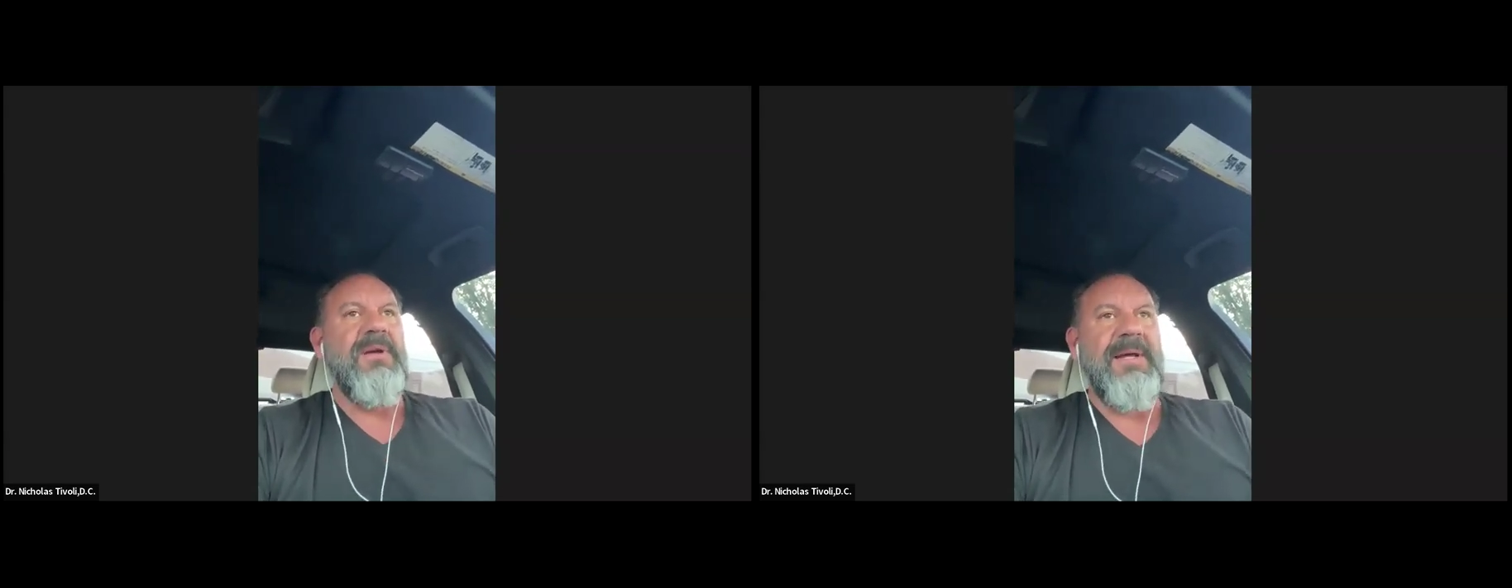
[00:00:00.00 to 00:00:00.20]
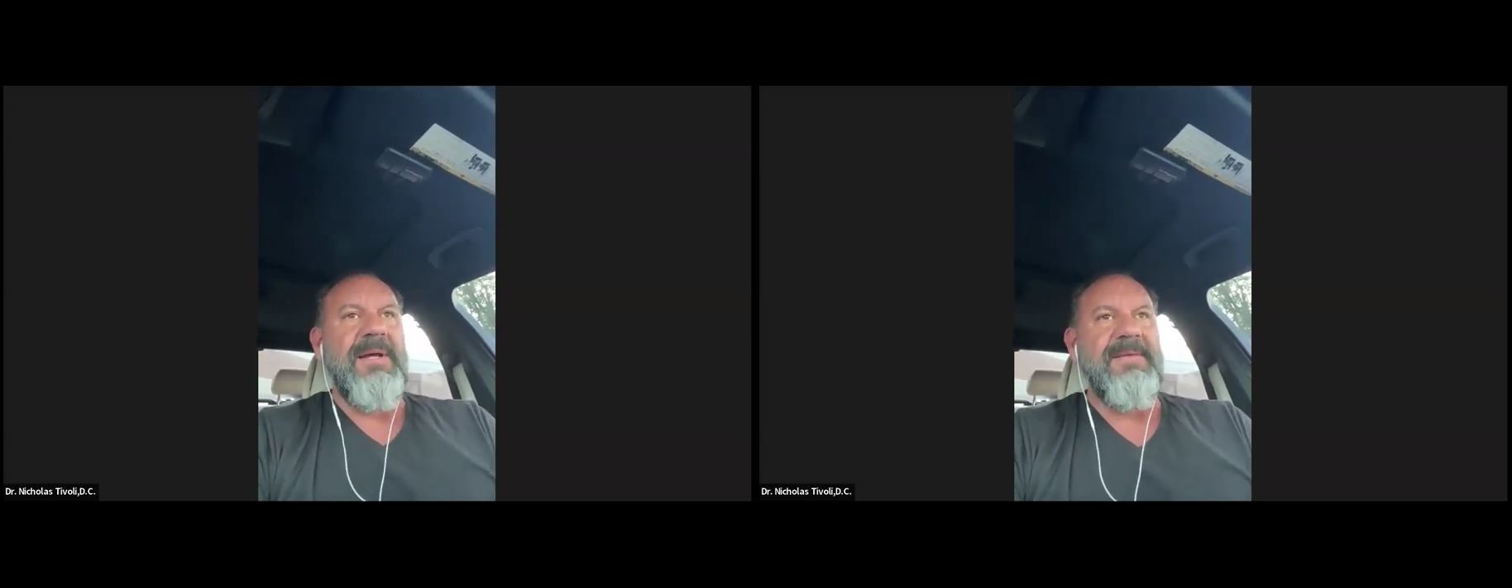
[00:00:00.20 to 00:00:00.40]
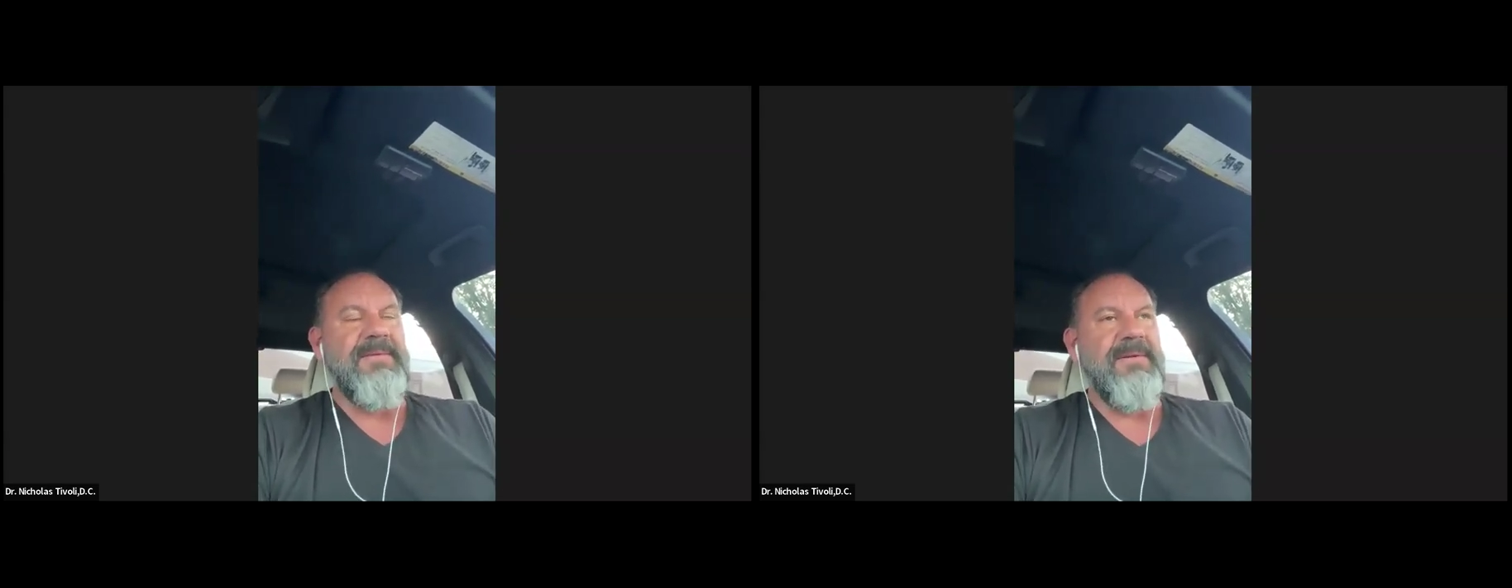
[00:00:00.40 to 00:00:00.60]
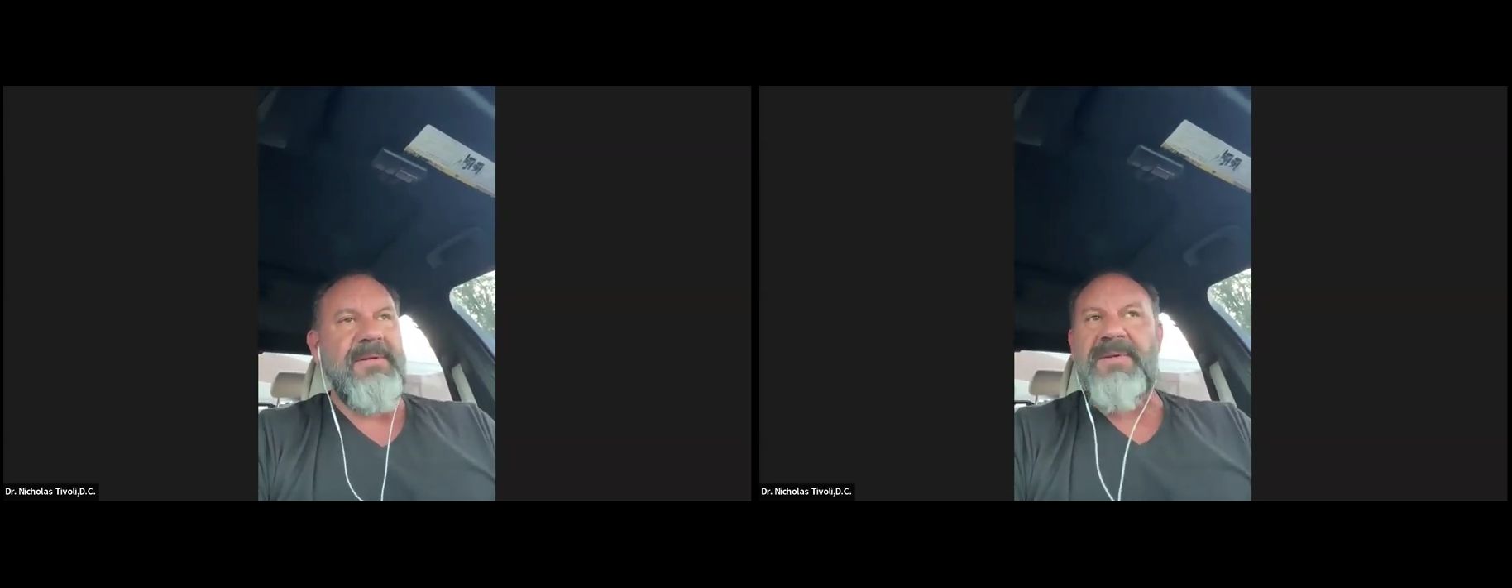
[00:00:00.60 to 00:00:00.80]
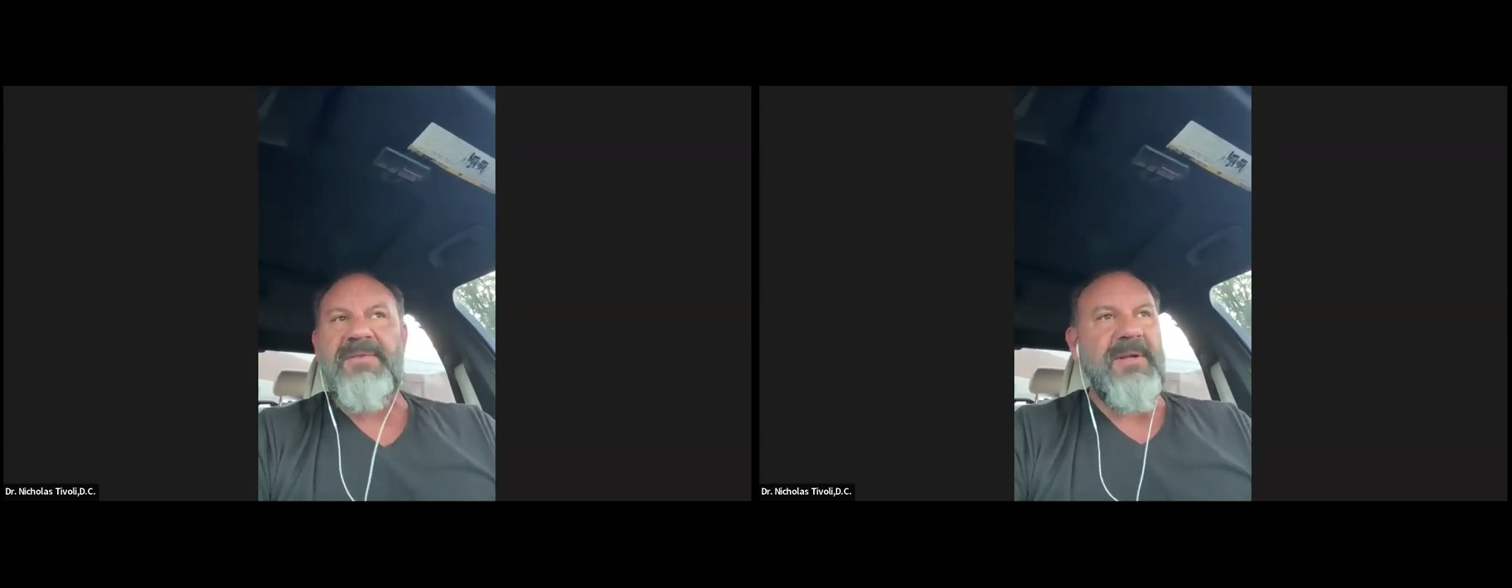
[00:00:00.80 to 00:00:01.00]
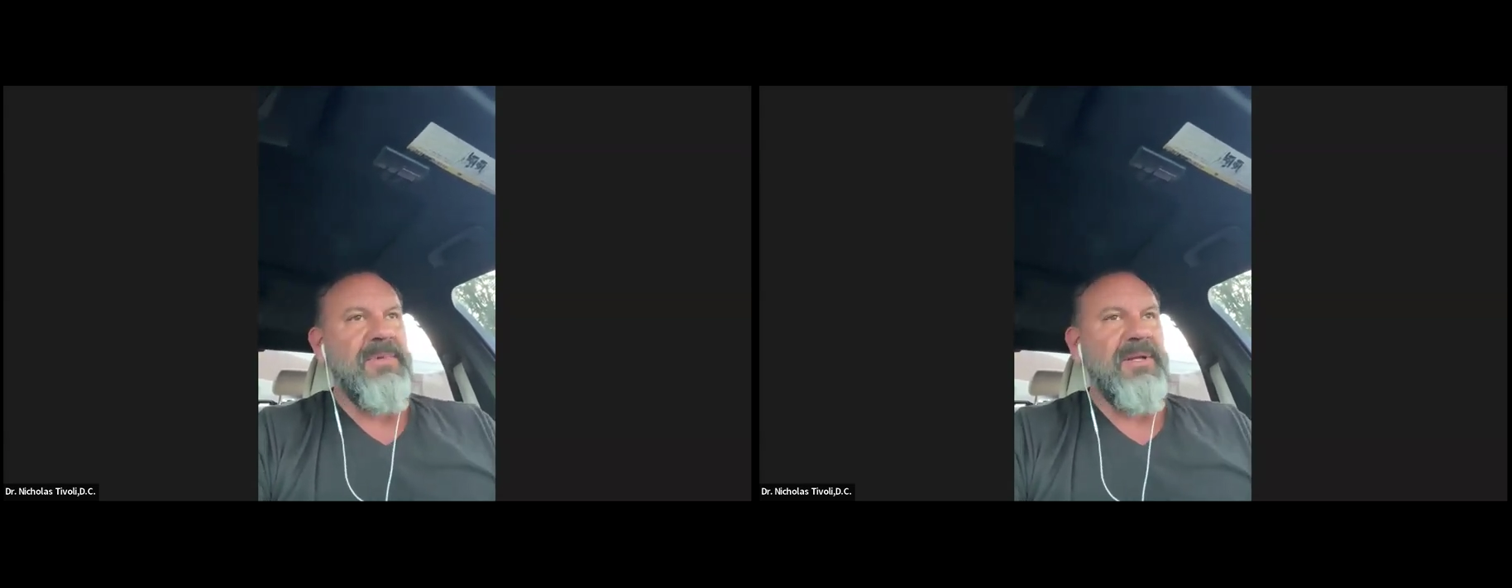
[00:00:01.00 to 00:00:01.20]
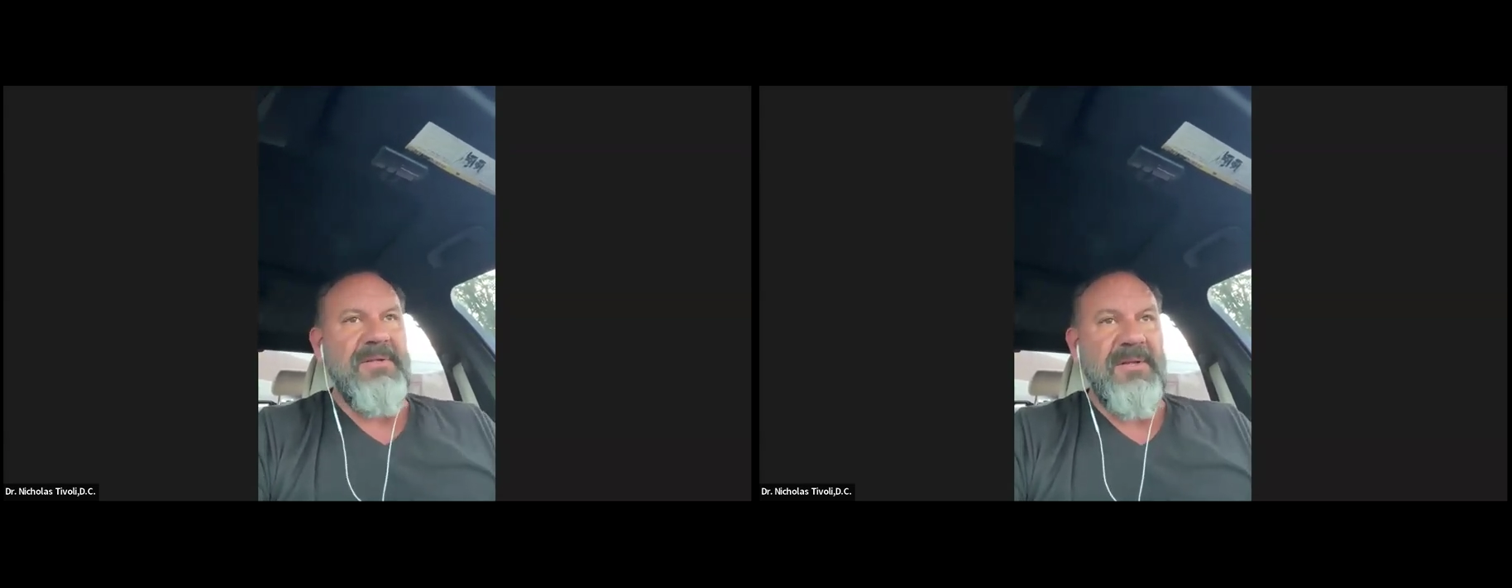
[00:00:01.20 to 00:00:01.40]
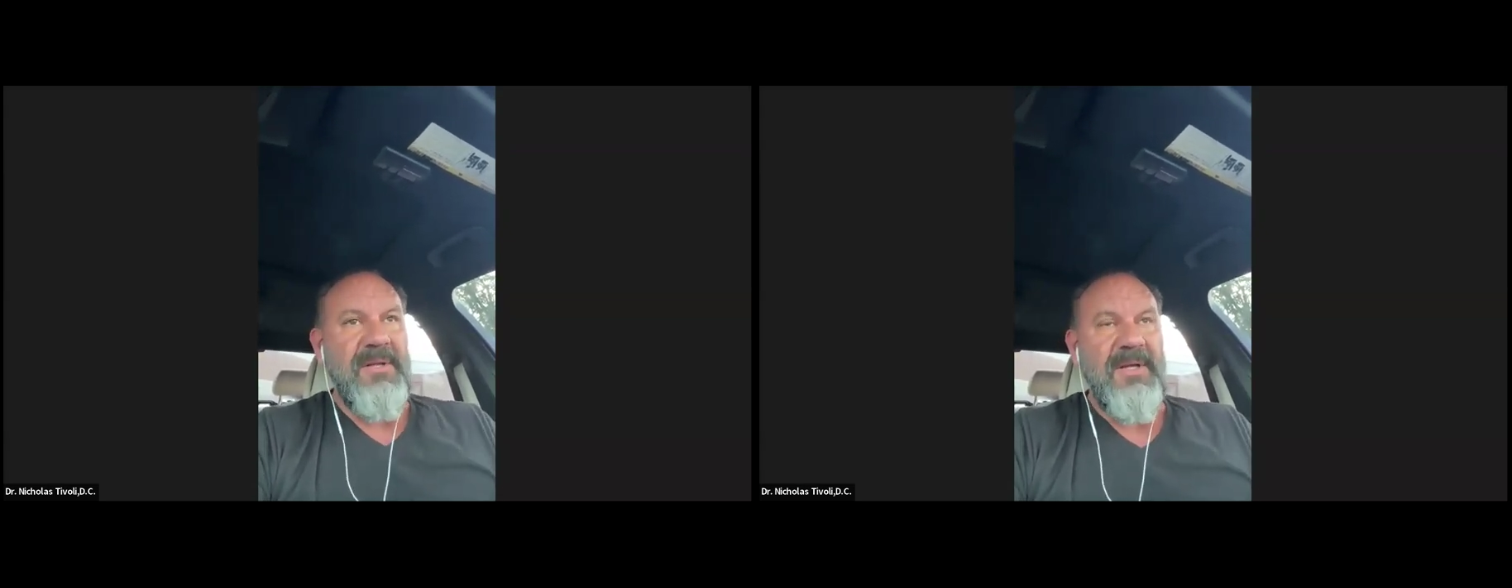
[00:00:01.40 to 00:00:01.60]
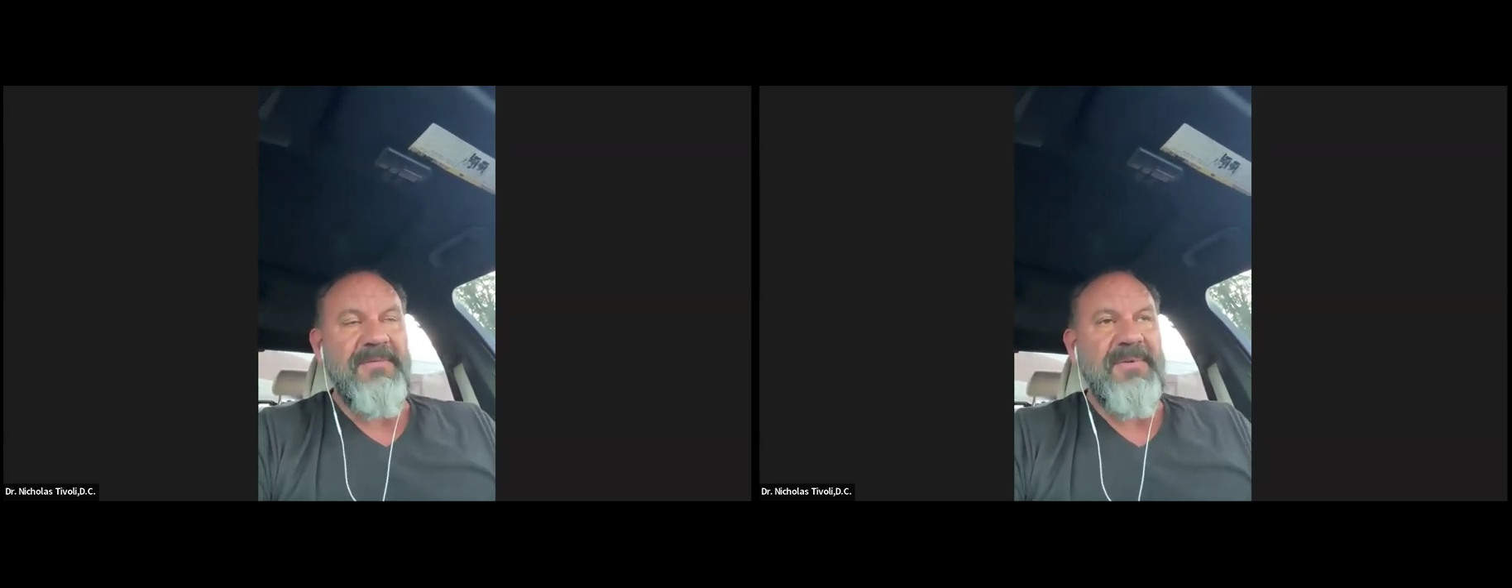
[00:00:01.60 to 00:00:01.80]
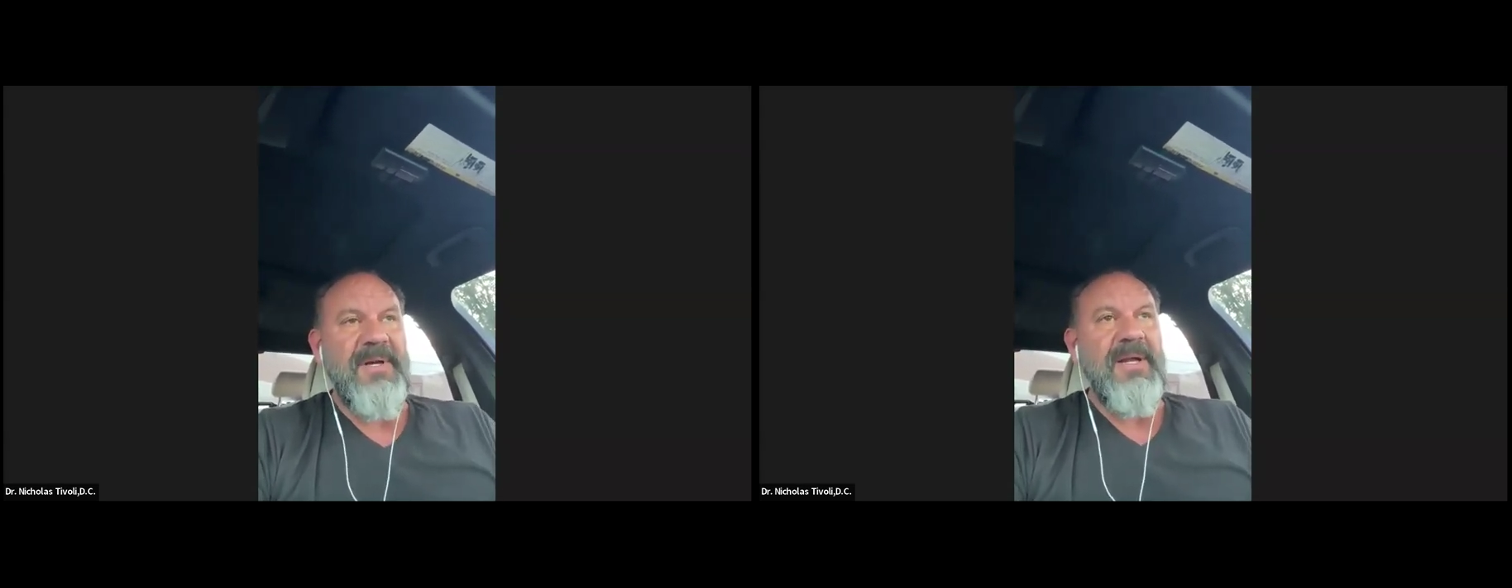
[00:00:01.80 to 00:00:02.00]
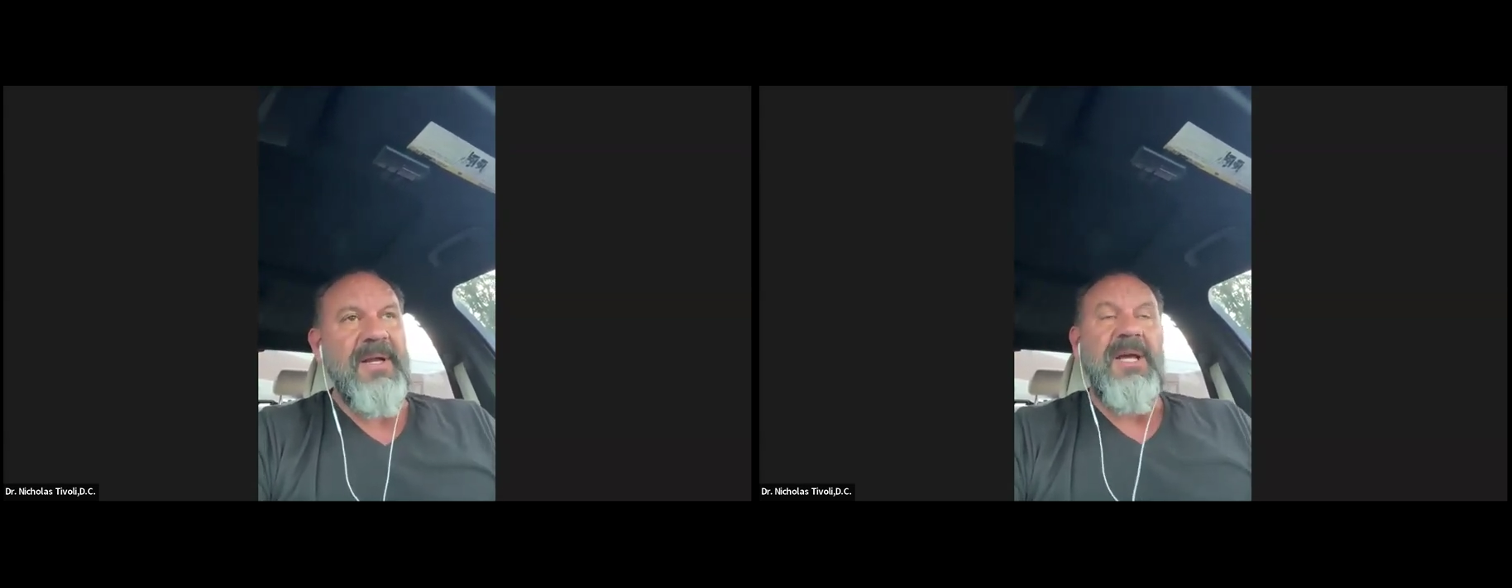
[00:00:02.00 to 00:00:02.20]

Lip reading: And that's in the same thing to the left side.